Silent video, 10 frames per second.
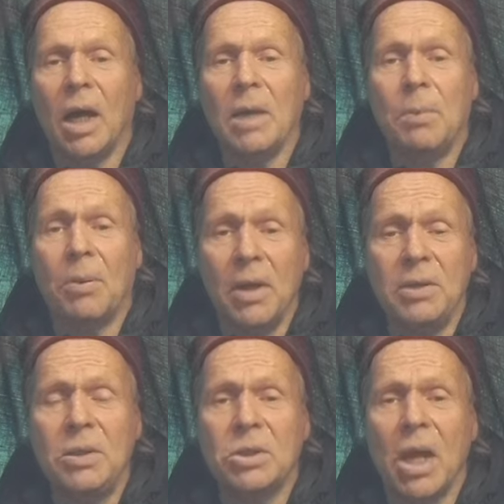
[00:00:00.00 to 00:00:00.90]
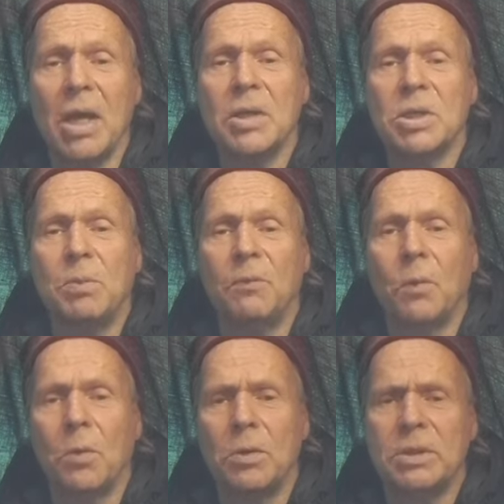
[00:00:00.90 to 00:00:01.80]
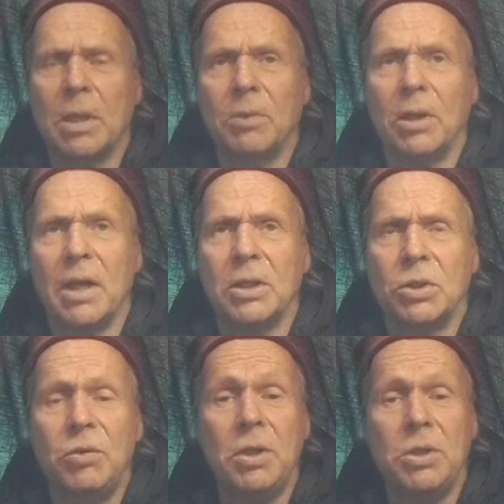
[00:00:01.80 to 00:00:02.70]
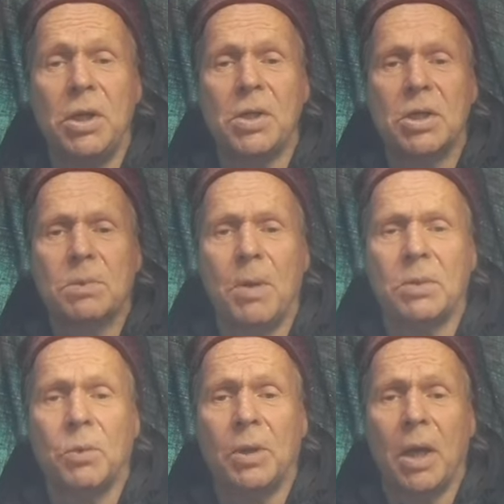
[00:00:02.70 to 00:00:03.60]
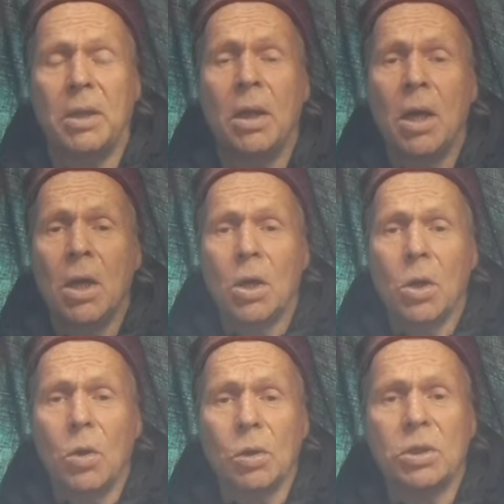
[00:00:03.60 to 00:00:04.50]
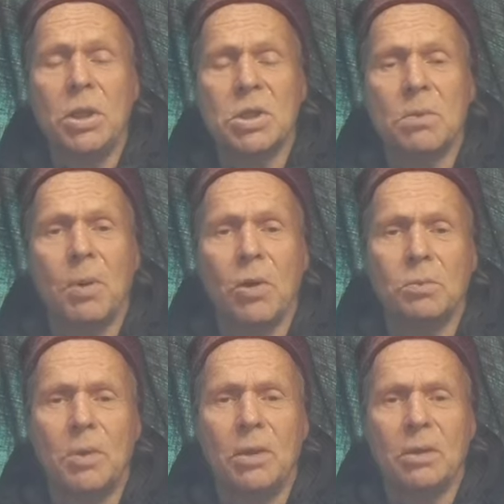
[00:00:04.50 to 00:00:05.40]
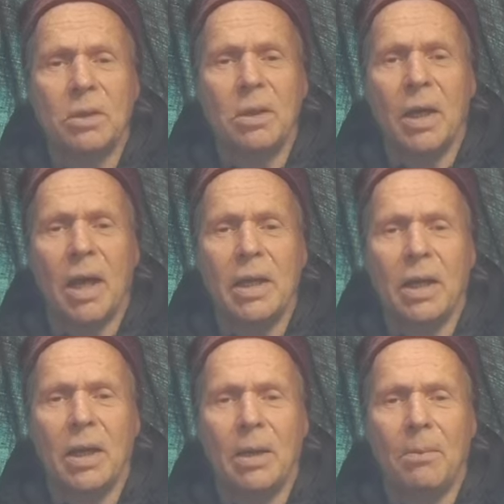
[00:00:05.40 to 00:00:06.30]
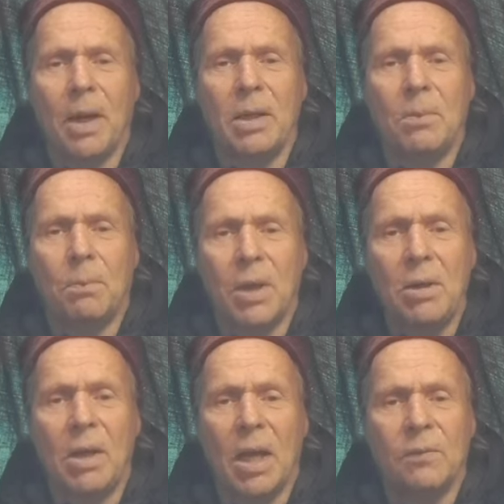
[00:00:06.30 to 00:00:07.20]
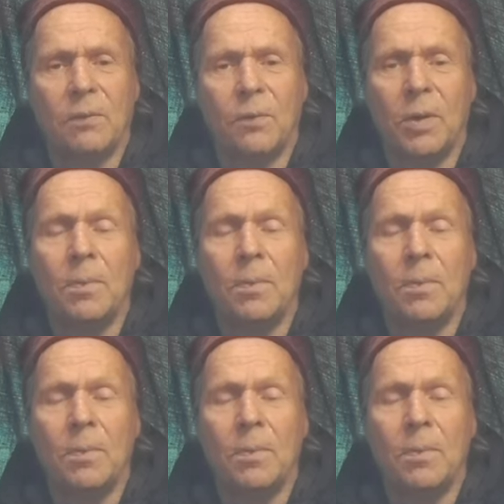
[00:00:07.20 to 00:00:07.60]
I prayed in tongues before, something like 3 years, but when I got this apartment, my prayer life